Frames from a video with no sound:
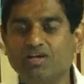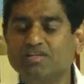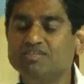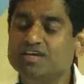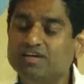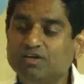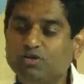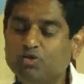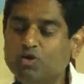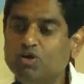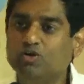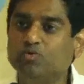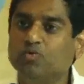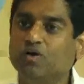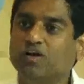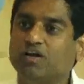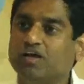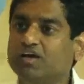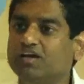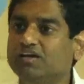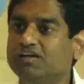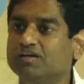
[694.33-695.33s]
He said, don't
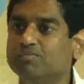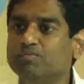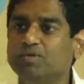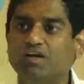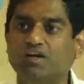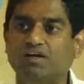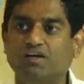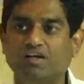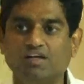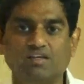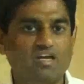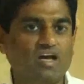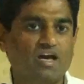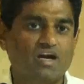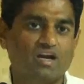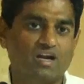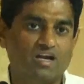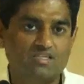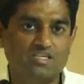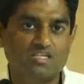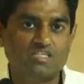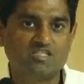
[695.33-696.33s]
worry. Immediately,
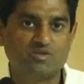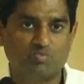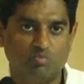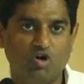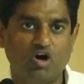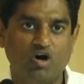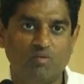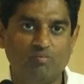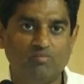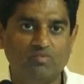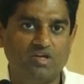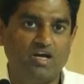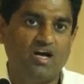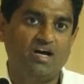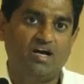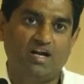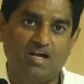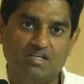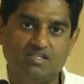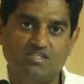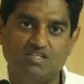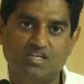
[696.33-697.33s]

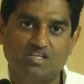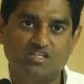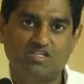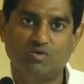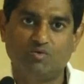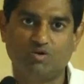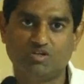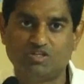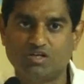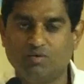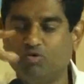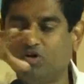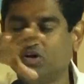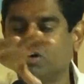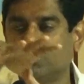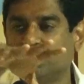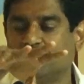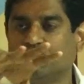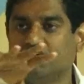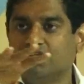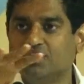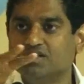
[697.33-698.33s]
Tyagarajan's sister was
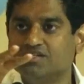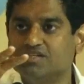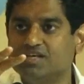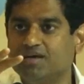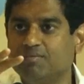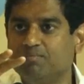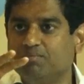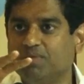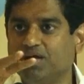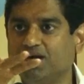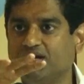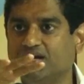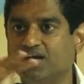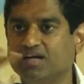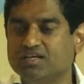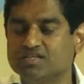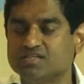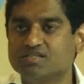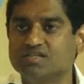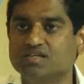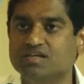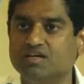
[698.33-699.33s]
about the same maid
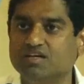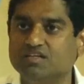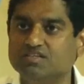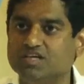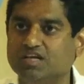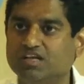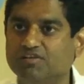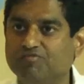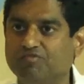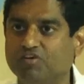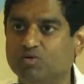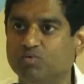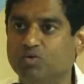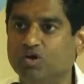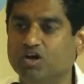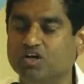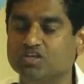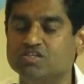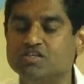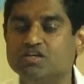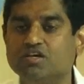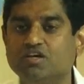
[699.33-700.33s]
as Jennifer
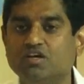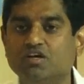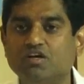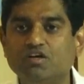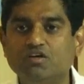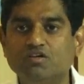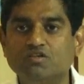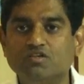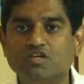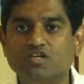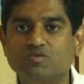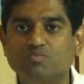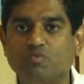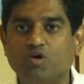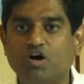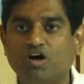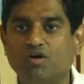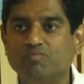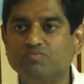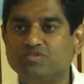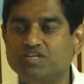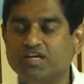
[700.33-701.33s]
was. So his
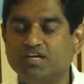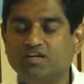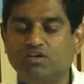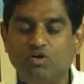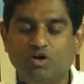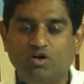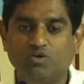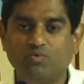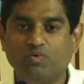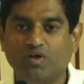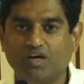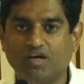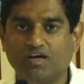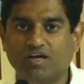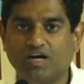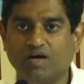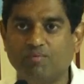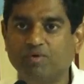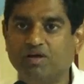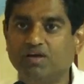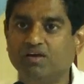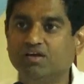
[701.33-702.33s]
mom said, don't worry,
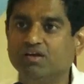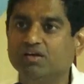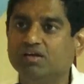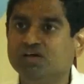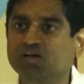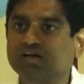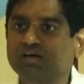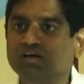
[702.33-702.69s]
come in.